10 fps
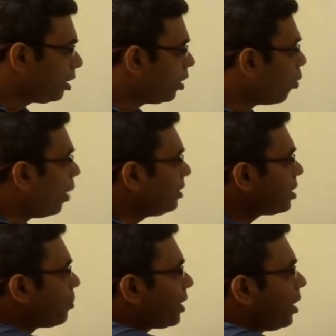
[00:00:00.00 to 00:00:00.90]
once
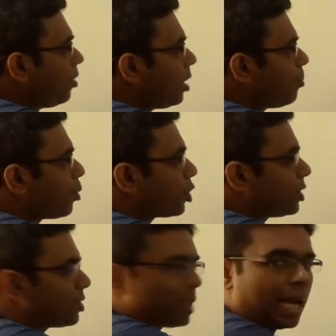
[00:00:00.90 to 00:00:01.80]
a particular
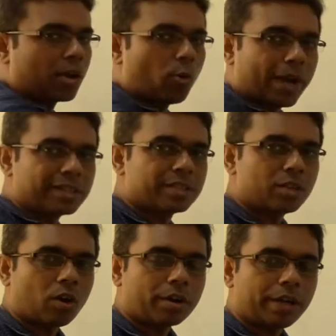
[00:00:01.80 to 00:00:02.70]
process acquires a
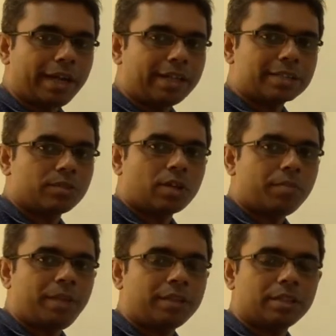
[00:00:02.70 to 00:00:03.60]
lock, it does not
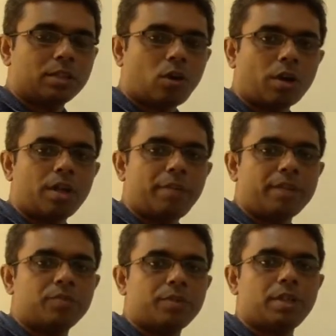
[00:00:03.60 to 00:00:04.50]
mean that the lock
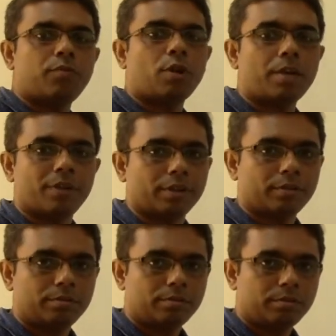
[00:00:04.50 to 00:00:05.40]
remains with it forever.
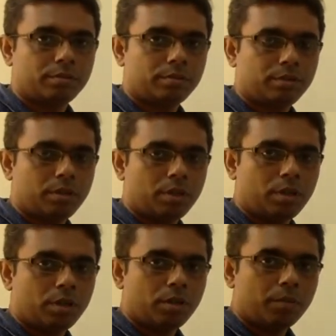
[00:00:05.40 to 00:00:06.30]

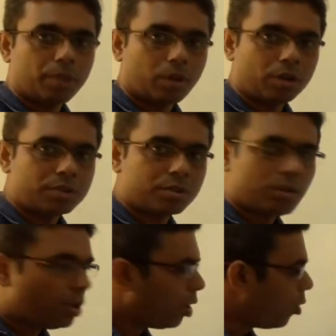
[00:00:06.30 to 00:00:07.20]
Because
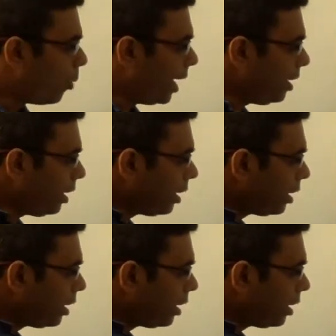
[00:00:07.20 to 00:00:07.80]
why